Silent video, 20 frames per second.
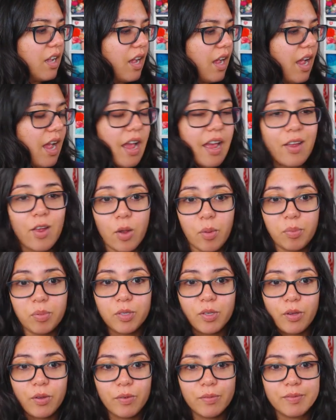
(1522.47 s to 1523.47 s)
I hope
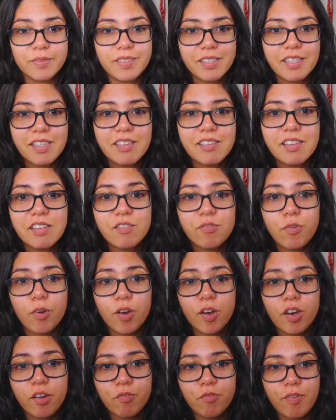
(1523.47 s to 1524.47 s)
so. This is
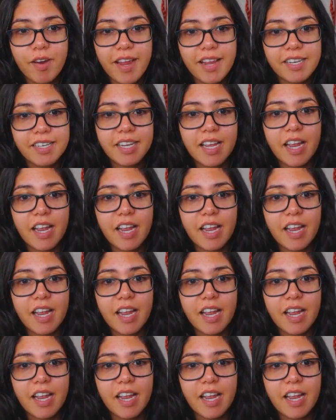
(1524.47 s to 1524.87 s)
for a friend.